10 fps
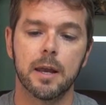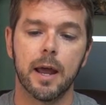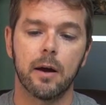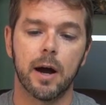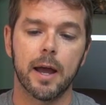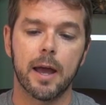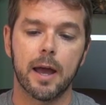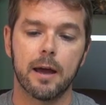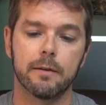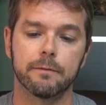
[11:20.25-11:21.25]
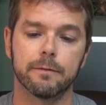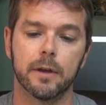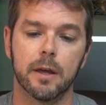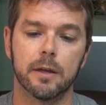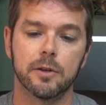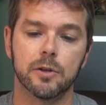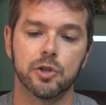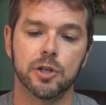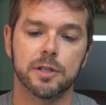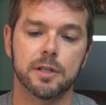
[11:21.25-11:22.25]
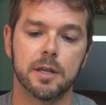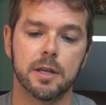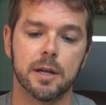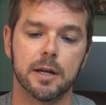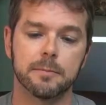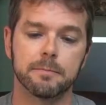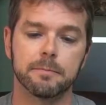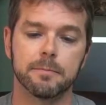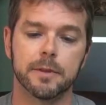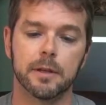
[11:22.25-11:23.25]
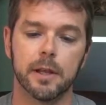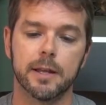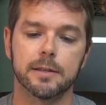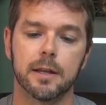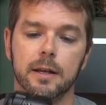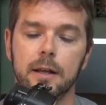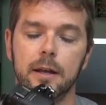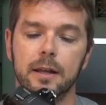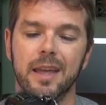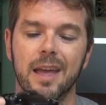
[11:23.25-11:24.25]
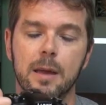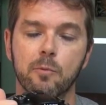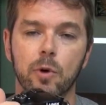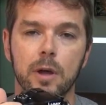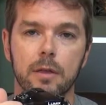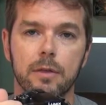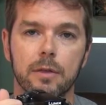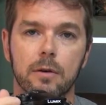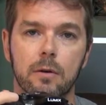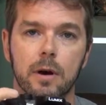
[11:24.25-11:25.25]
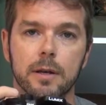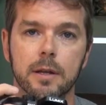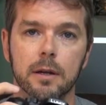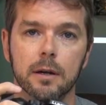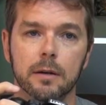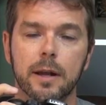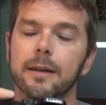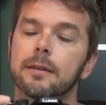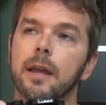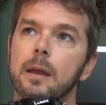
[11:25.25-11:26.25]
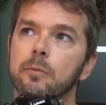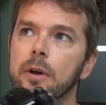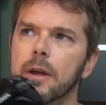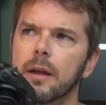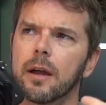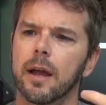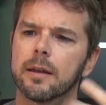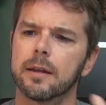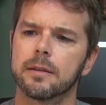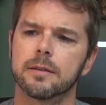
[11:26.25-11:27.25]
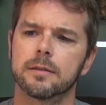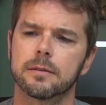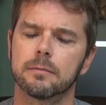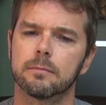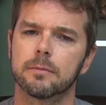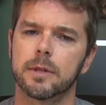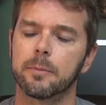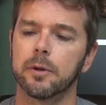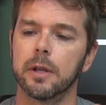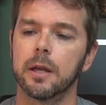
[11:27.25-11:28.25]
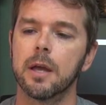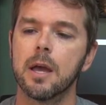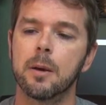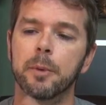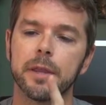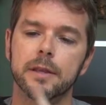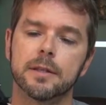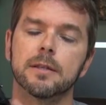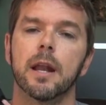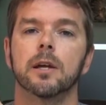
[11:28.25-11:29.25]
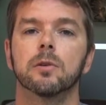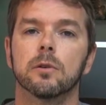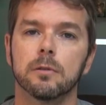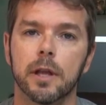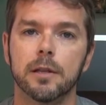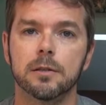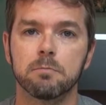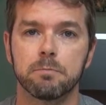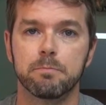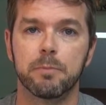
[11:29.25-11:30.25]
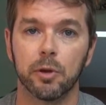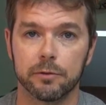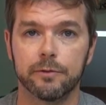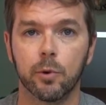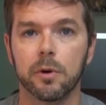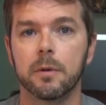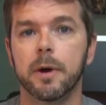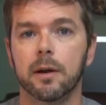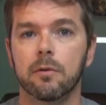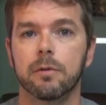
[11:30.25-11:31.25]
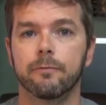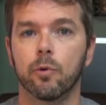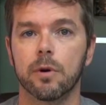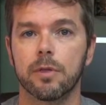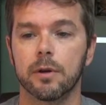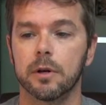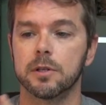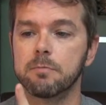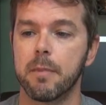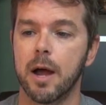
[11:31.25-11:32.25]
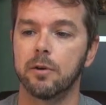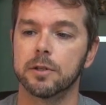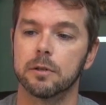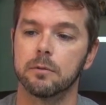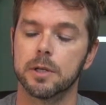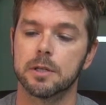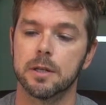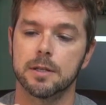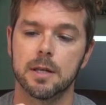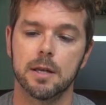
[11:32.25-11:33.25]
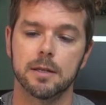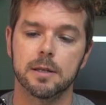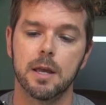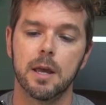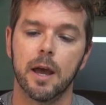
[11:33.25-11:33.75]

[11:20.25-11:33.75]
Now, I have just the lens that it kind of came with on here. Not came with, I had to get this separately, but this is an actual lens built for the Micro Four Thirds mount, which this is.